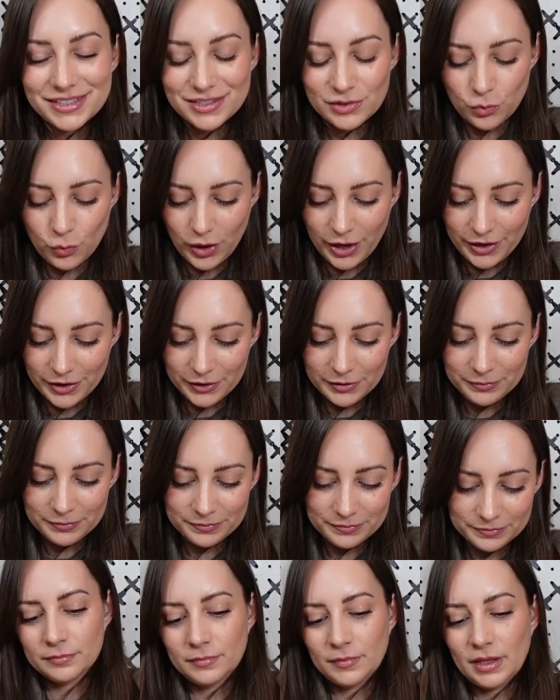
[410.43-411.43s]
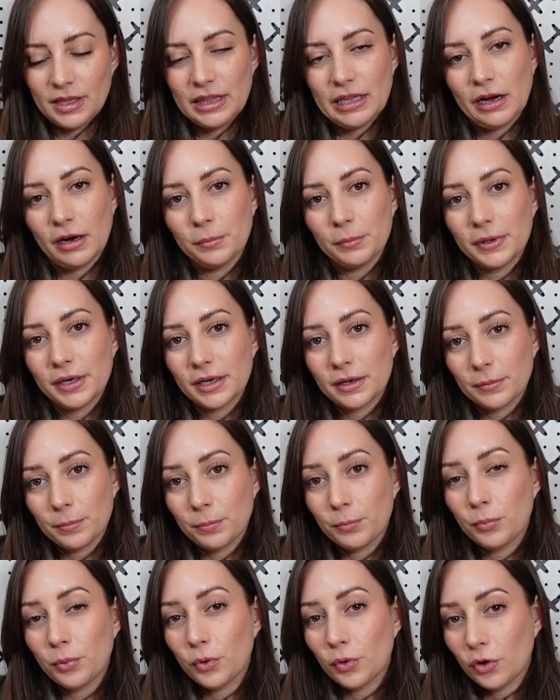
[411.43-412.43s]
square. Now I'm going to
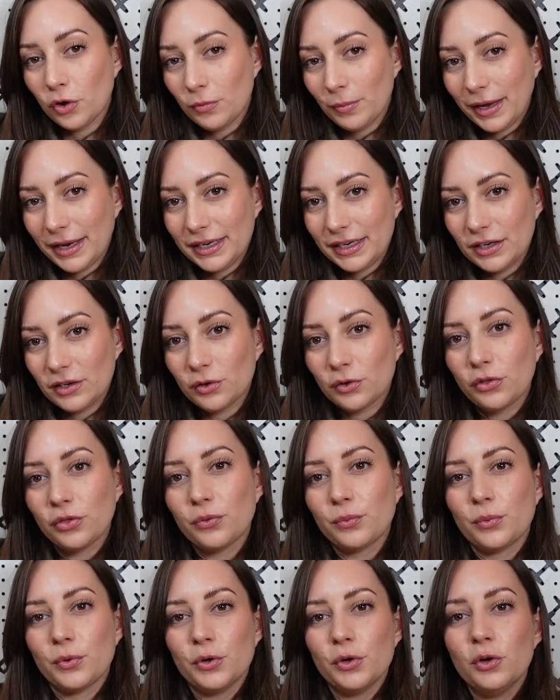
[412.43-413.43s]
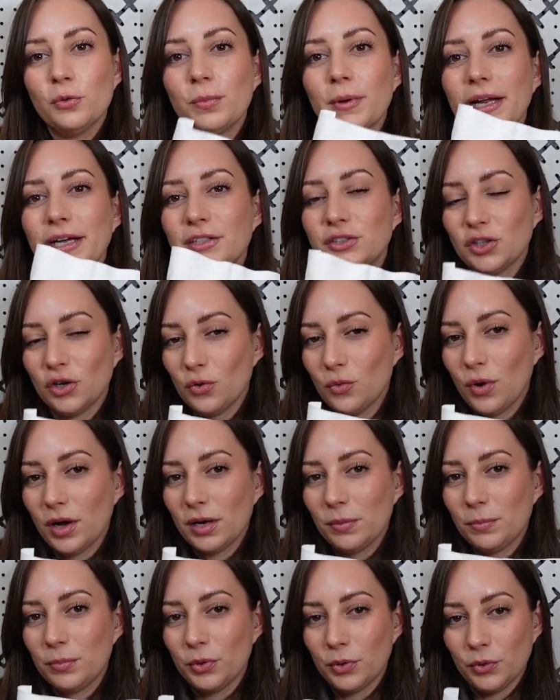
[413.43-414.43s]
pull my needle through, but I don't want
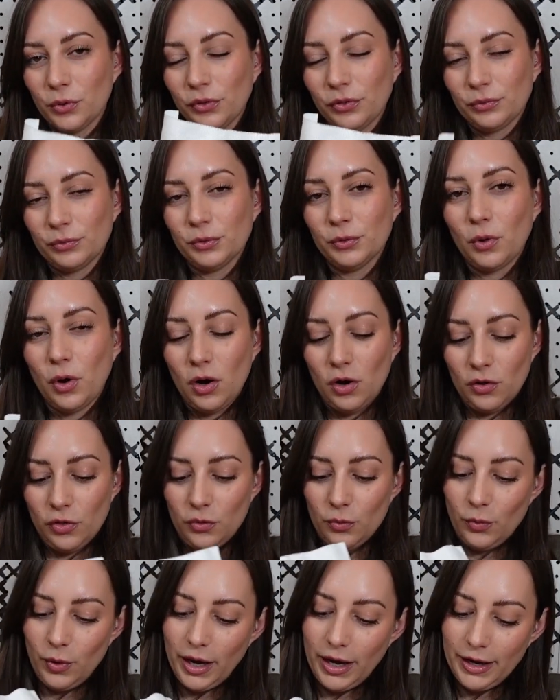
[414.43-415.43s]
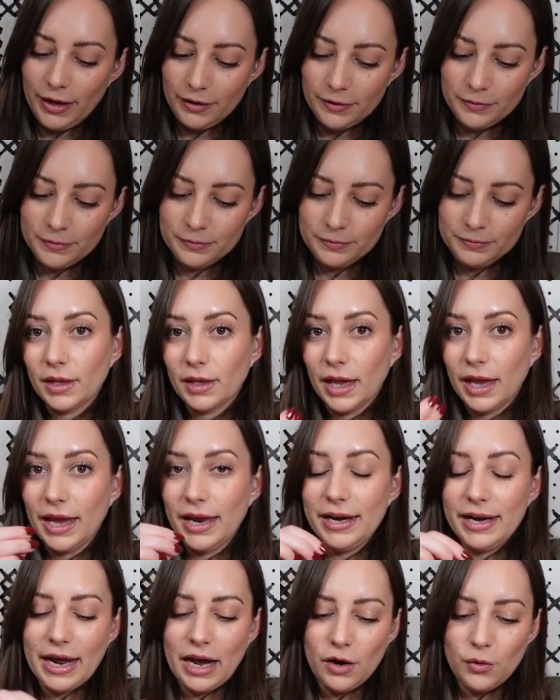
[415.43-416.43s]
to pull through all the way.
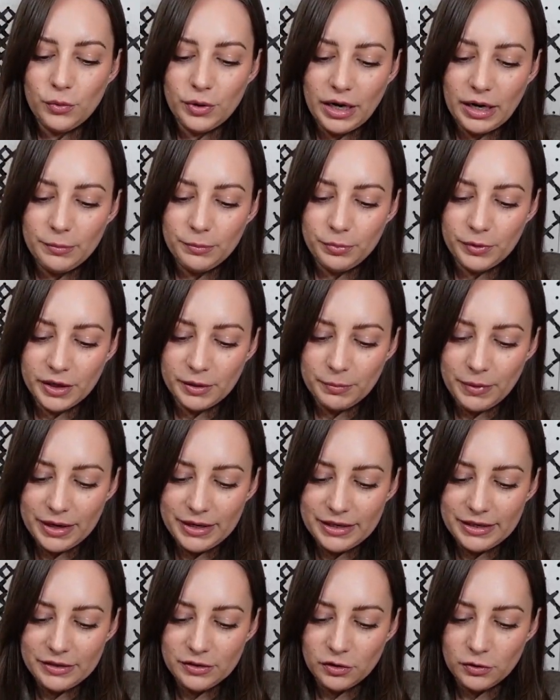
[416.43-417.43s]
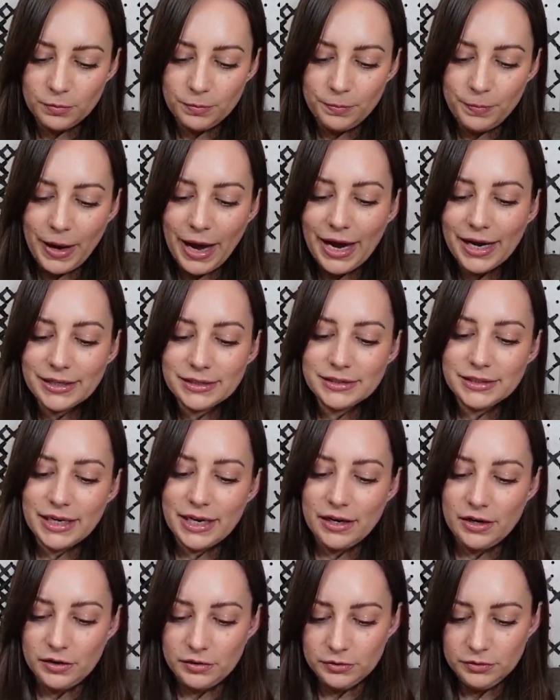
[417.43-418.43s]
And now when I bring my needle back
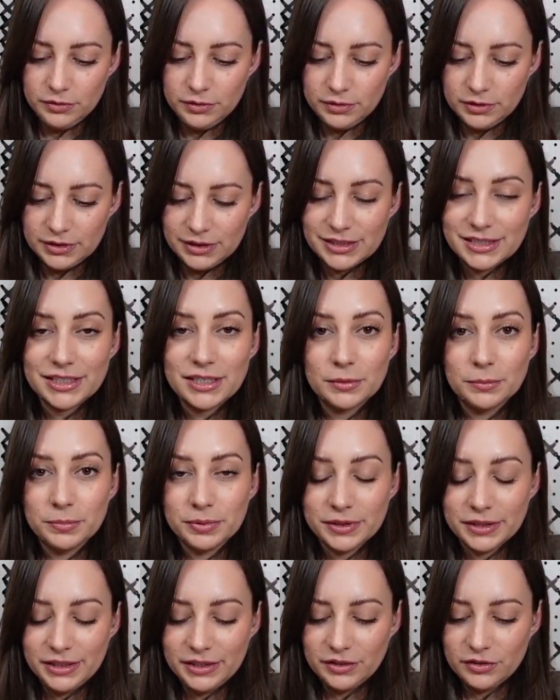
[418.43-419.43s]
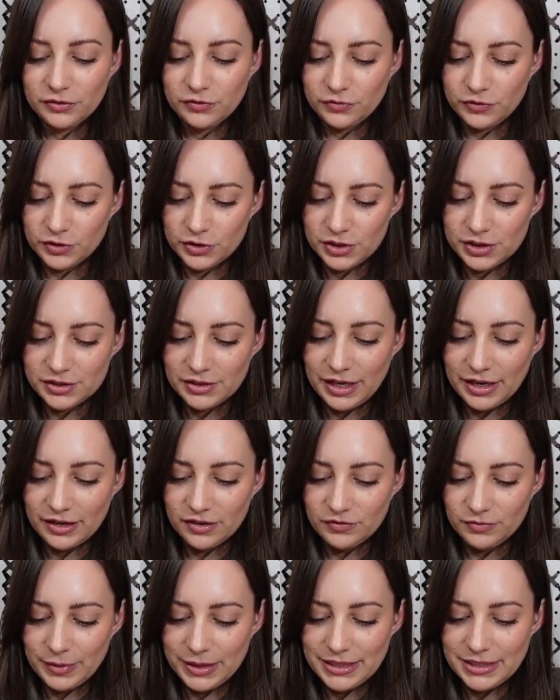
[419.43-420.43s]
down to complete the first leg of my